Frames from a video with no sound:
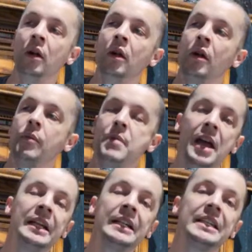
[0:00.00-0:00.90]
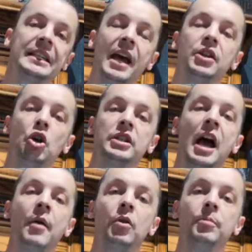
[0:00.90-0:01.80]
maybe instead your
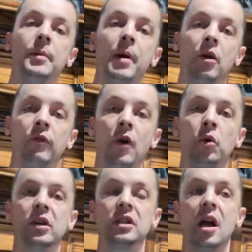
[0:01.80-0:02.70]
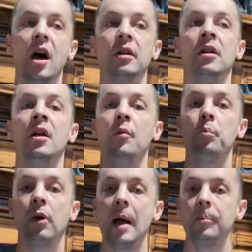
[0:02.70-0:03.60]
time would be better focused on
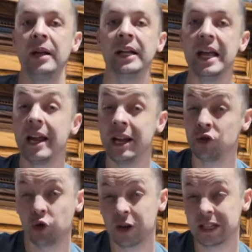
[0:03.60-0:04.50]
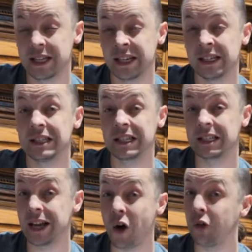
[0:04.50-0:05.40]
prepping interesting
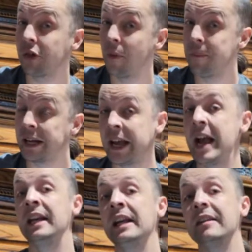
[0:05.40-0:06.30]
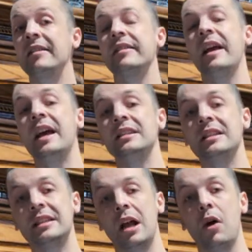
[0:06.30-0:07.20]
stealth mechanics and
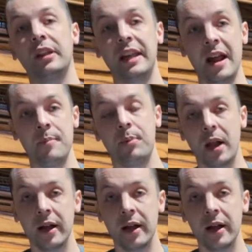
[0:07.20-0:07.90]
stealth gameplay,